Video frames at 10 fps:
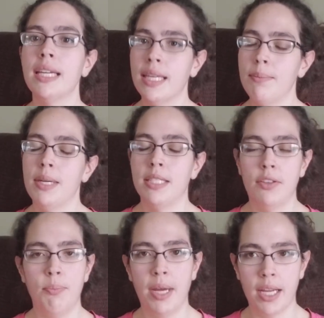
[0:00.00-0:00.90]
get
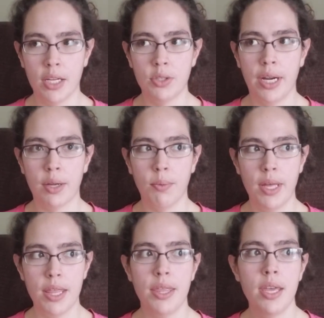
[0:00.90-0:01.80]
myself back on track with